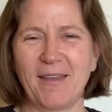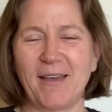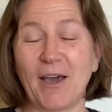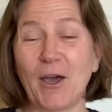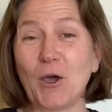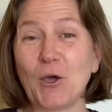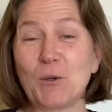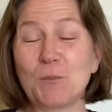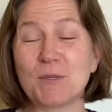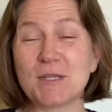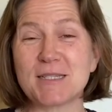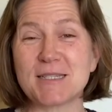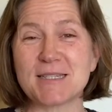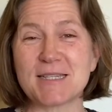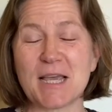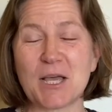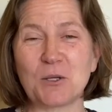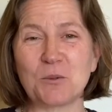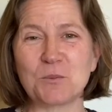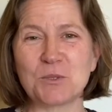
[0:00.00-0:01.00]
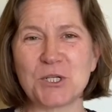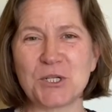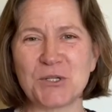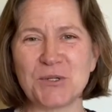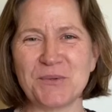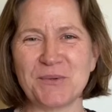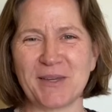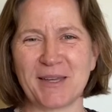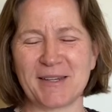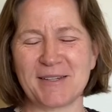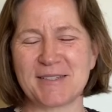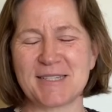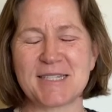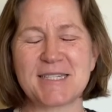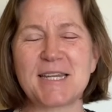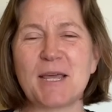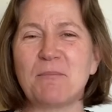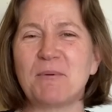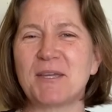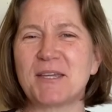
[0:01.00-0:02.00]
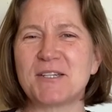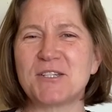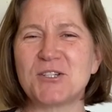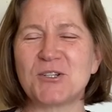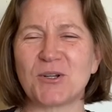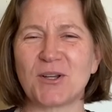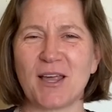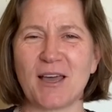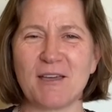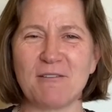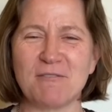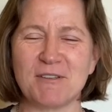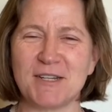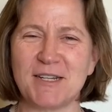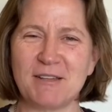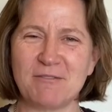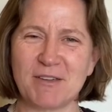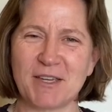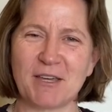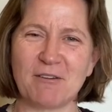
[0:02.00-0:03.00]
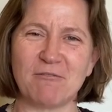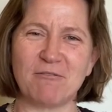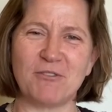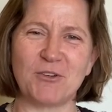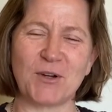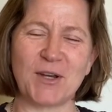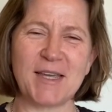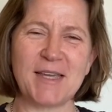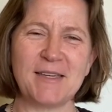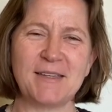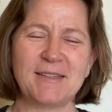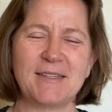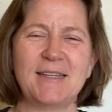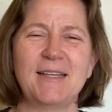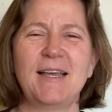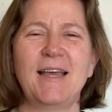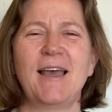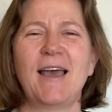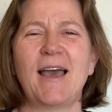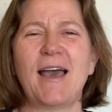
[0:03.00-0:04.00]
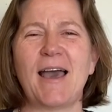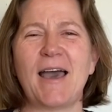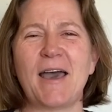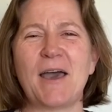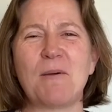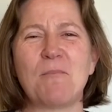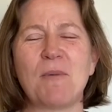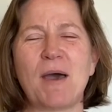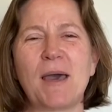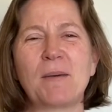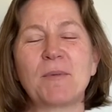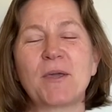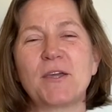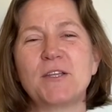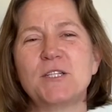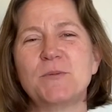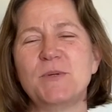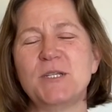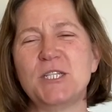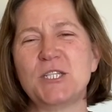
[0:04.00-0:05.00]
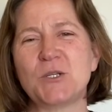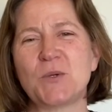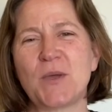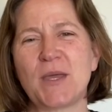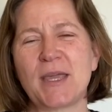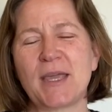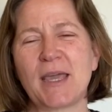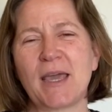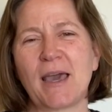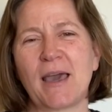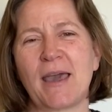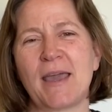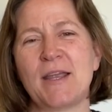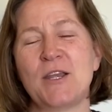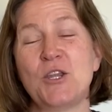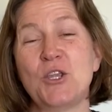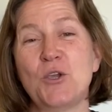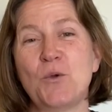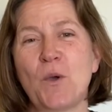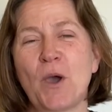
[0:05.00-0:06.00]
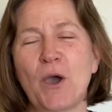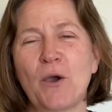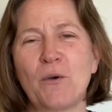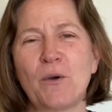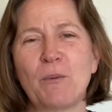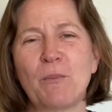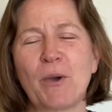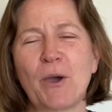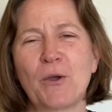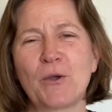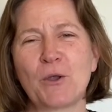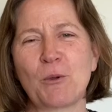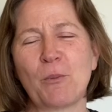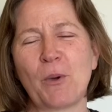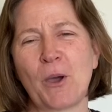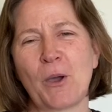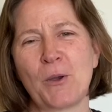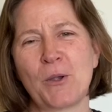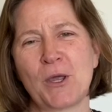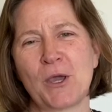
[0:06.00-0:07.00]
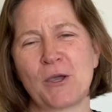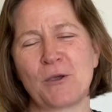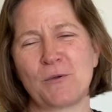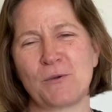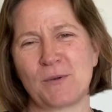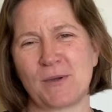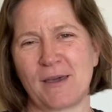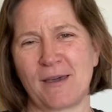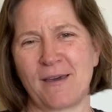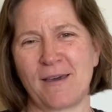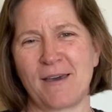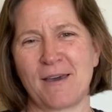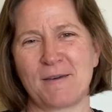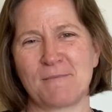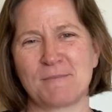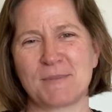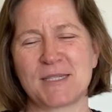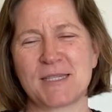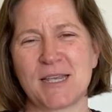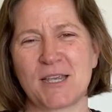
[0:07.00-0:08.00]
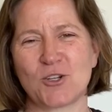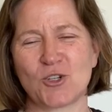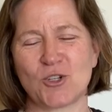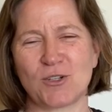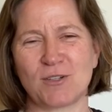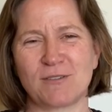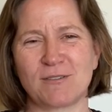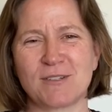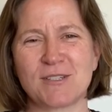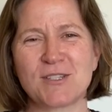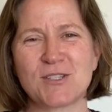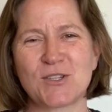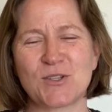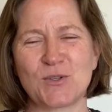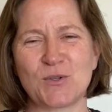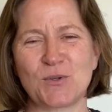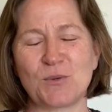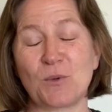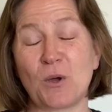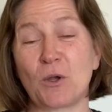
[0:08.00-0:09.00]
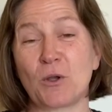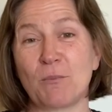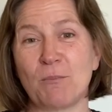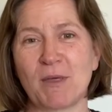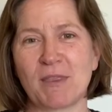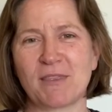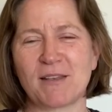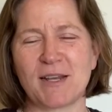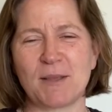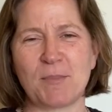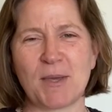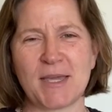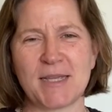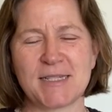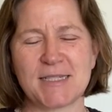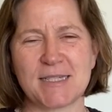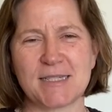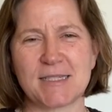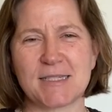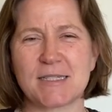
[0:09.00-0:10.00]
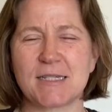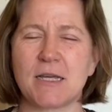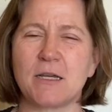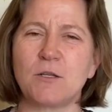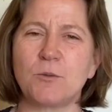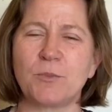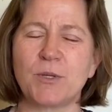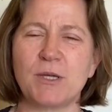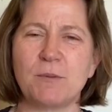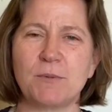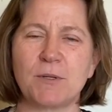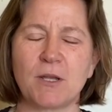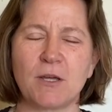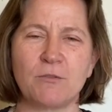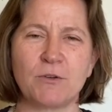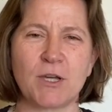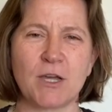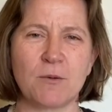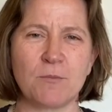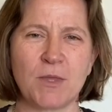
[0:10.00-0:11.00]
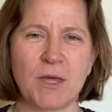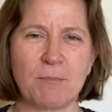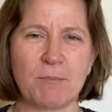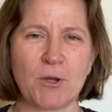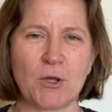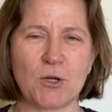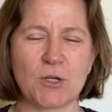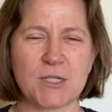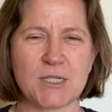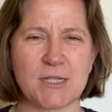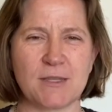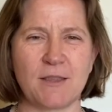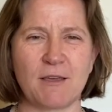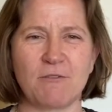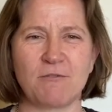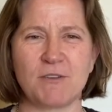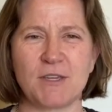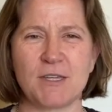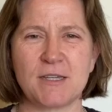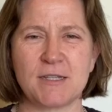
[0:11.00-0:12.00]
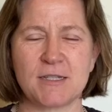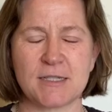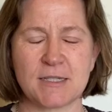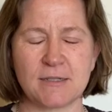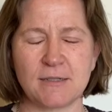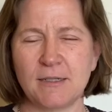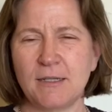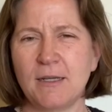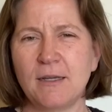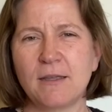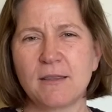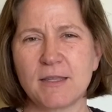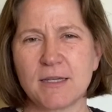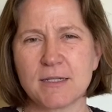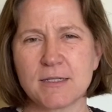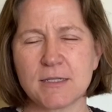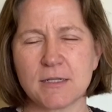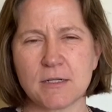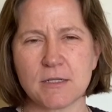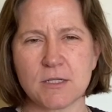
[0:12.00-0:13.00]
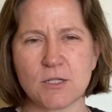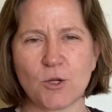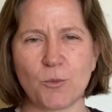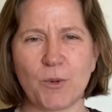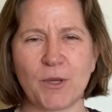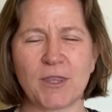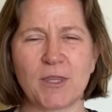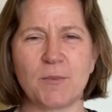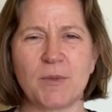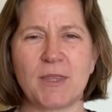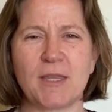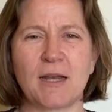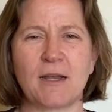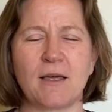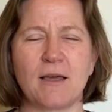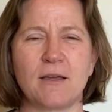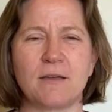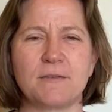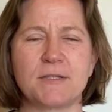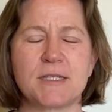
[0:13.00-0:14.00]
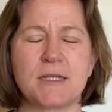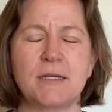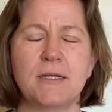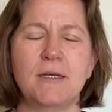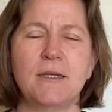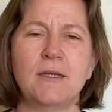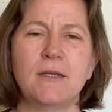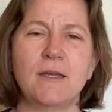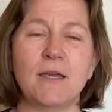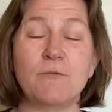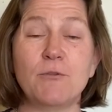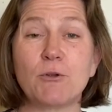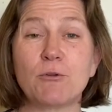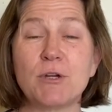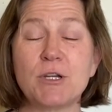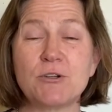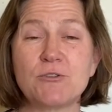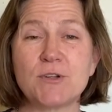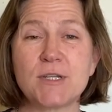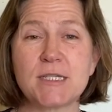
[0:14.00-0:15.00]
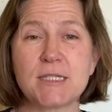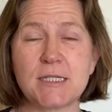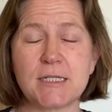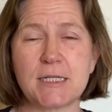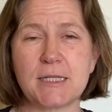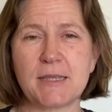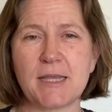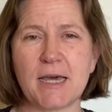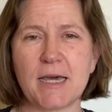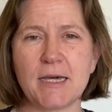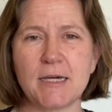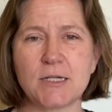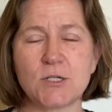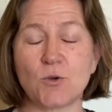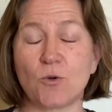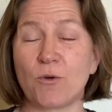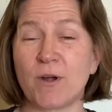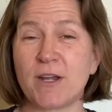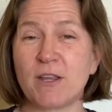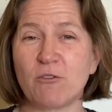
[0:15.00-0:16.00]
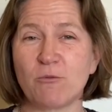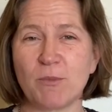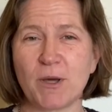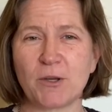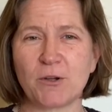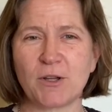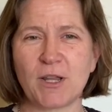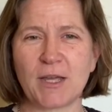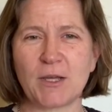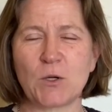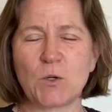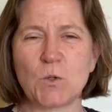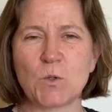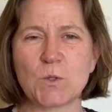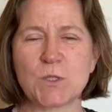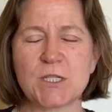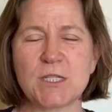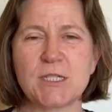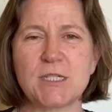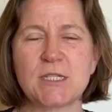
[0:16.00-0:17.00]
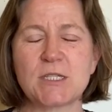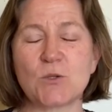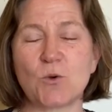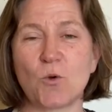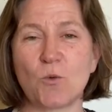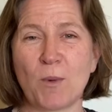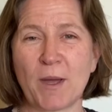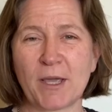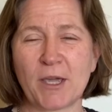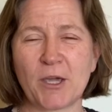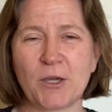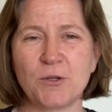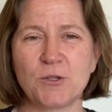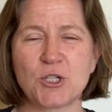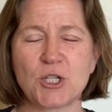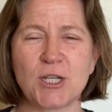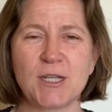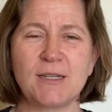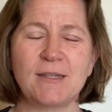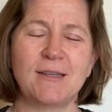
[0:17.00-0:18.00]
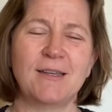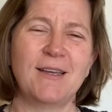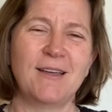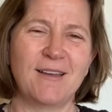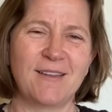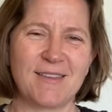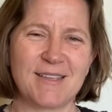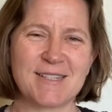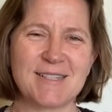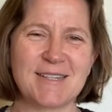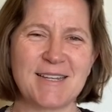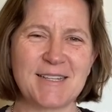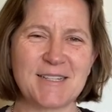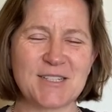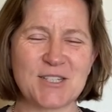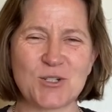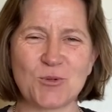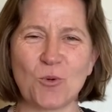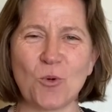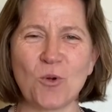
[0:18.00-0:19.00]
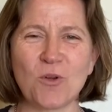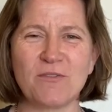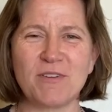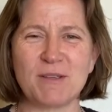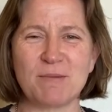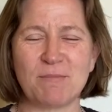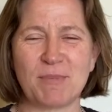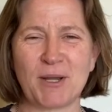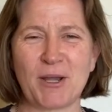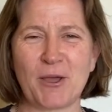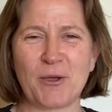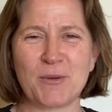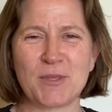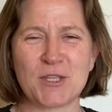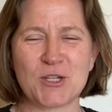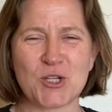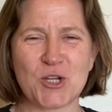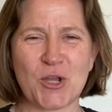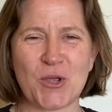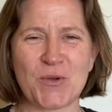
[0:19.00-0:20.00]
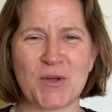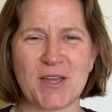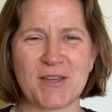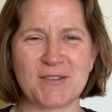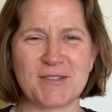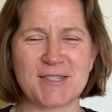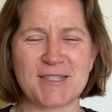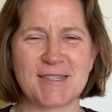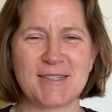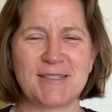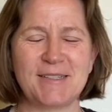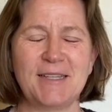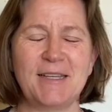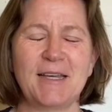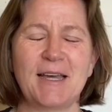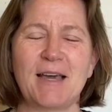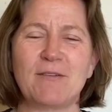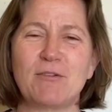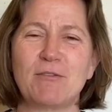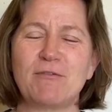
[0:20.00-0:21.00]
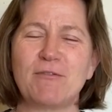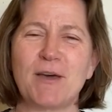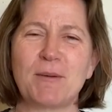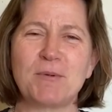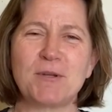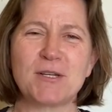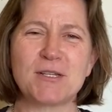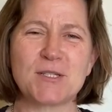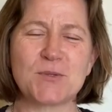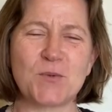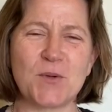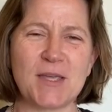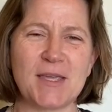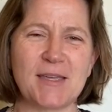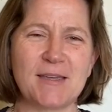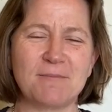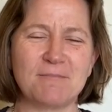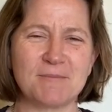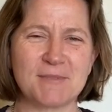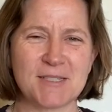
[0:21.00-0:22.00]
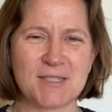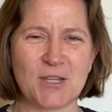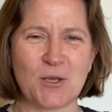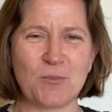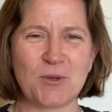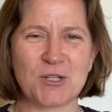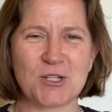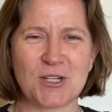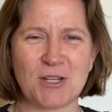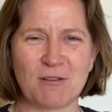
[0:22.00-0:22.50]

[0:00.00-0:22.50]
I hope this has helped you in stepping into your life and living it fully. I'm going to be doing a new Ho'oponopono session soon on a monthly basis to help people overcome their blocks and their fears and things that are stopping them in their lives. If you're interested in that or any of my online courses or my coaching, there's links to all of it below in the show notes. Have a fabulous week. So much